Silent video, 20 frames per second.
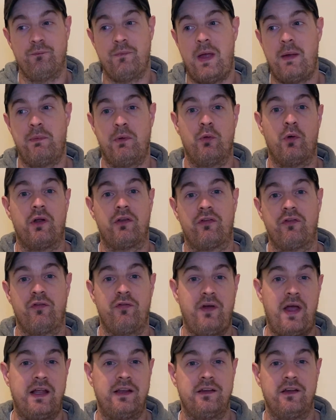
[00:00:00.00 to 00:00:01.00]

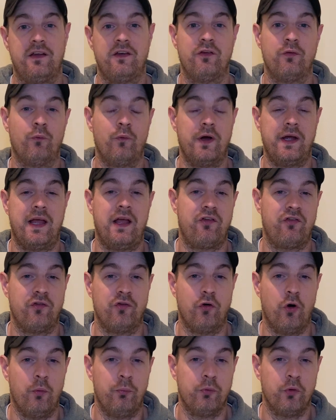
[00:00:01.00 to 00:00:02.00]
it and why it
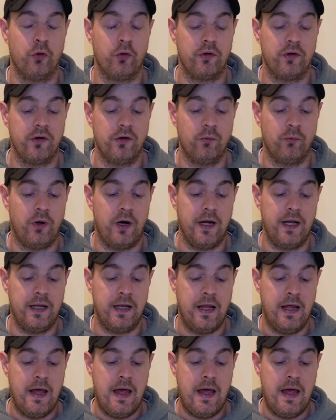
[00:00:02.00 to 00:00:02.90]
hasn't uploaded in a while.